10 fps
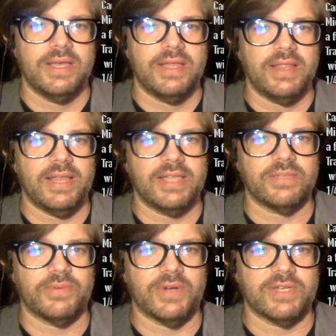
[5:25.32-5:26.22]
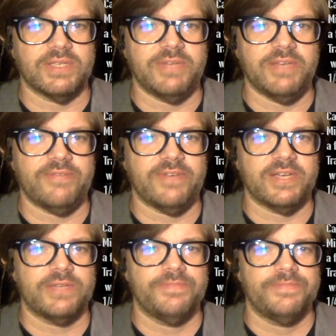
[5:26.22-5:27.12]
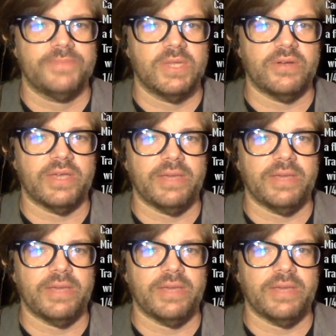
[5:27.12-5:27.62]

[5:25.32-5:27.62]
that's the proximity effect. Okay.